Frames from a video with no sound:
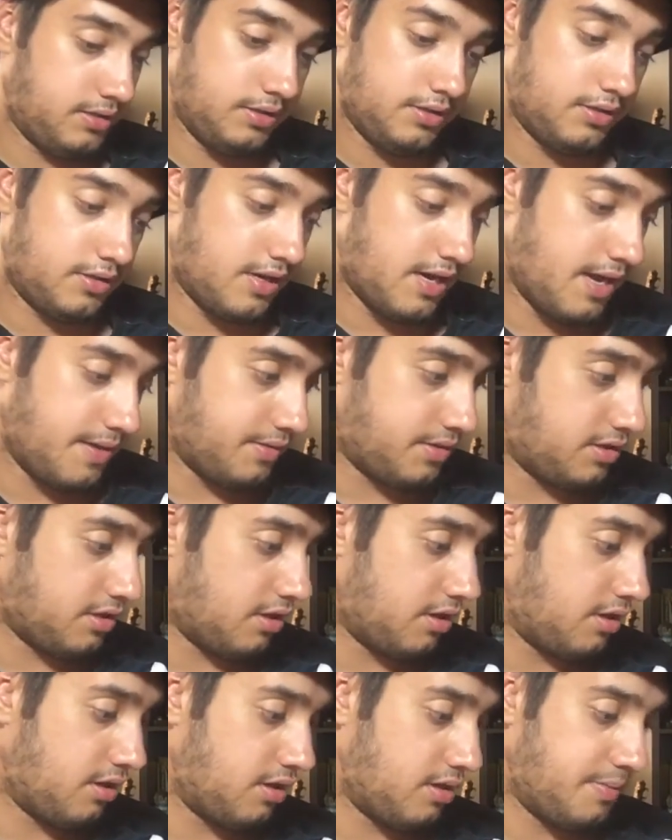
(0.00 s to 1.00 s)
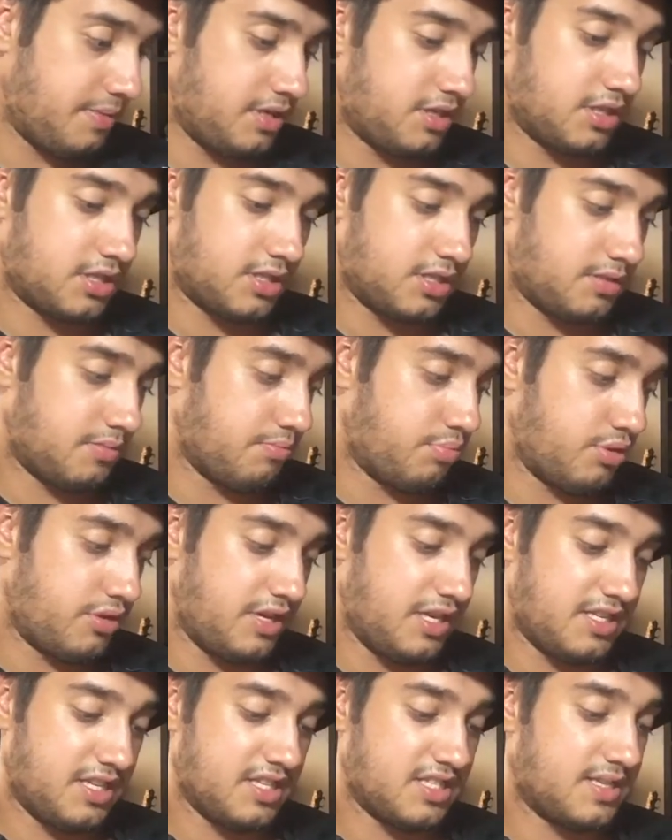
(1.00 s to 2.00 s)
Alright, so let me just put
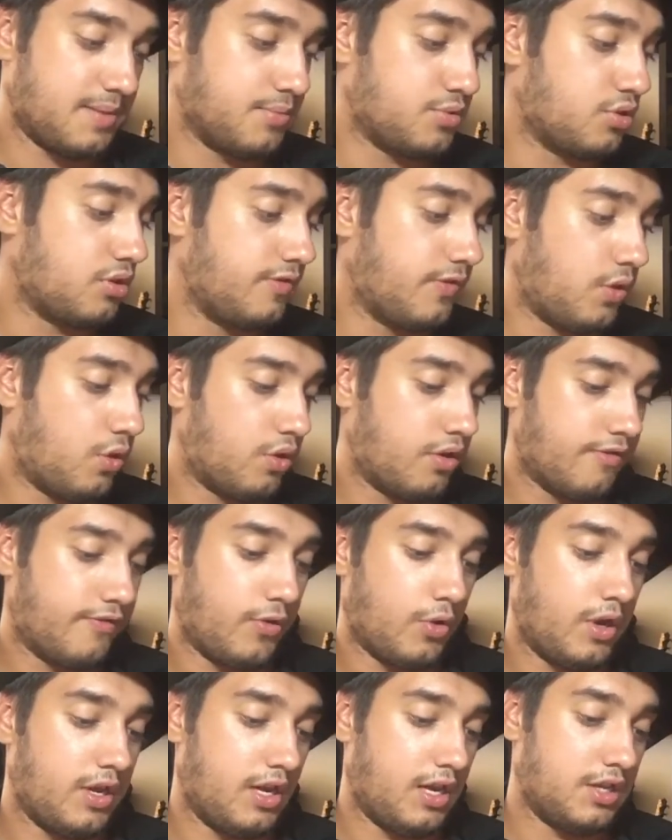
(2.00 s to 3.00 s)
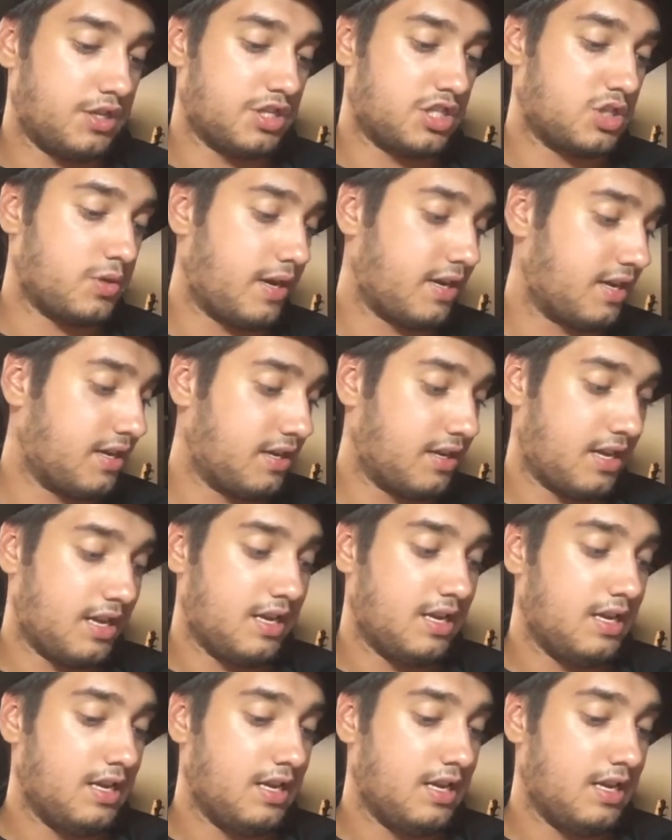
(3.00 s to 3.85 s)
these in some sort of order for you, just so I can